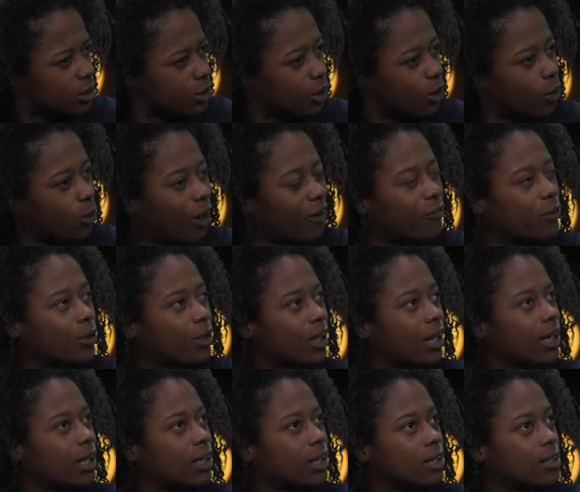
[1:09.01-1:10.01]
You know, I feel
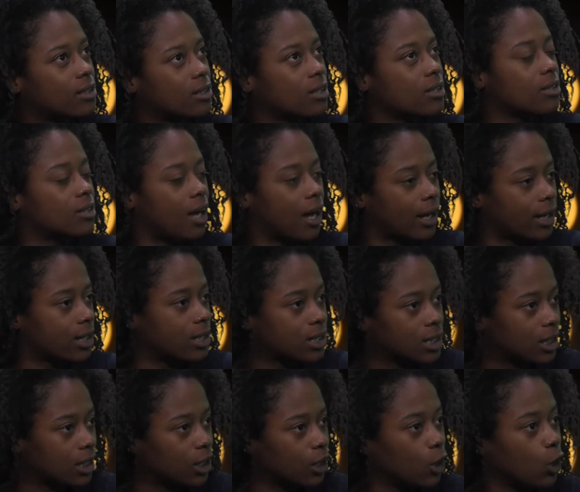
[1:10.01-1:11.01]
like in
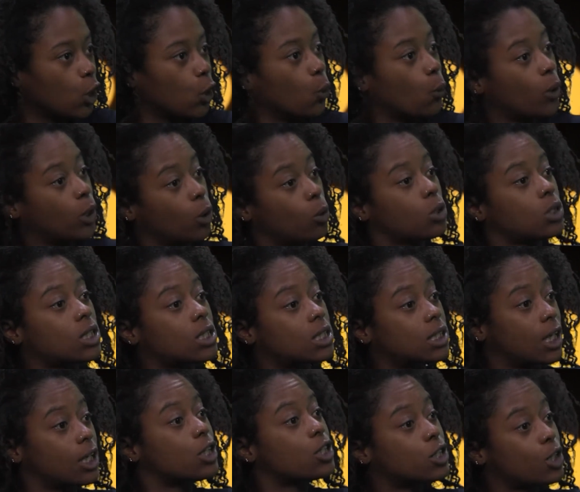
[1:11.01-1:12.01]
society, we don't
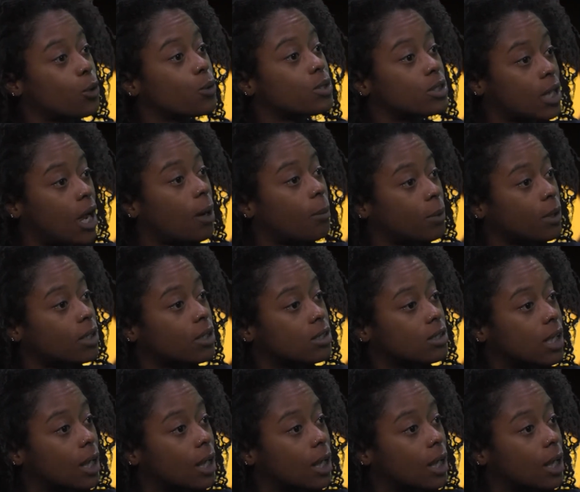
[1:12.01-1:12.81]
discuss those topics.